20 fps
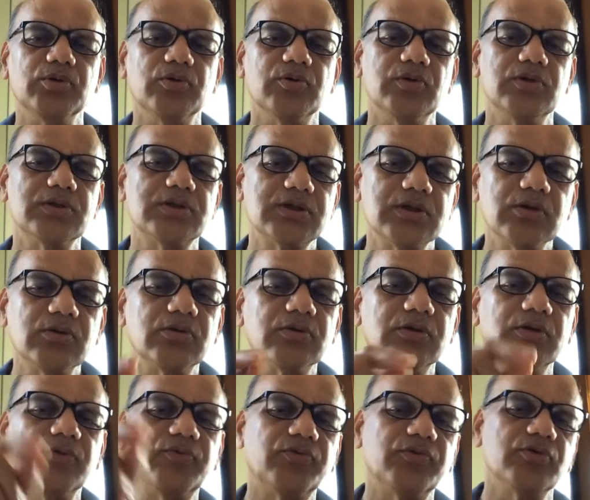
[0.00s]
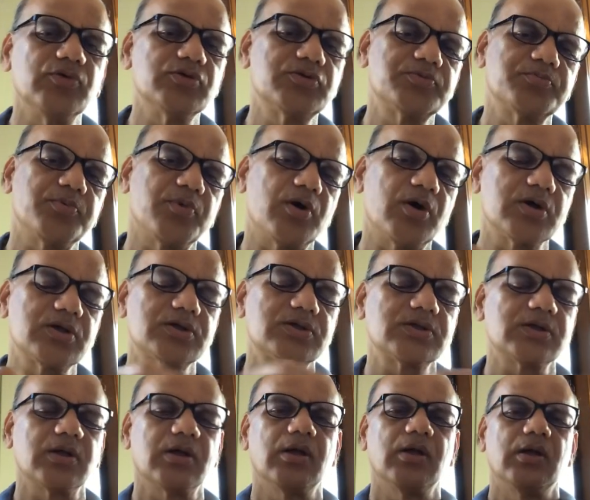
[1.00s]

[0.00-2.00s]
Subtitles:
you will see only few spots